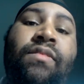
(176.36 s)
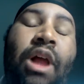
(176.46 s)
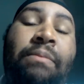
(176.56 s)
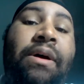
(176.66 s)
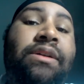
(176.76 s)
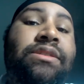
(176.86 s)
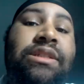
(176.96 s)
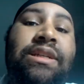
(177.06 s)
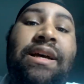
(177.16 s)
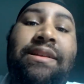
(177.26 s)
I'm
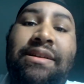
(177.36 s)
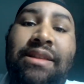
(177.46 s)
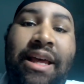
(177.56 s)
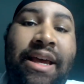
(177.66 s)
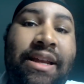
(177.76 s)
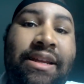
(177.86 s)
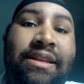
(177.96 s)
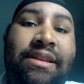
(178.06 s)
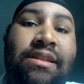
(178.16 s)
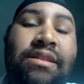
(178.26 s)
honestly kind of glad
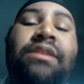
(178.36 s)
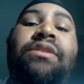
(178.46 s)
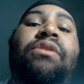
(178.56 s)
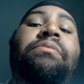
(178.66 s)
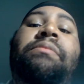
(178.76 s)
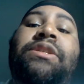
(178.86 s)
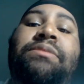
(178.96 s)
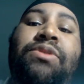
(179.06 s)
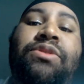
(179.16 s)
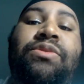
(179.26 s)
he didn't open my
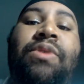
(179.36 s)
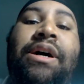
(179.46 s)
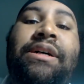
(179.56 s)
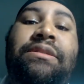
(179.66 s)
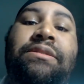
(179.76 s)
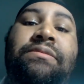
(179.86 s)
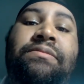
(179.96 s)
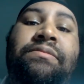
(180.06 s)
spiritual eyes.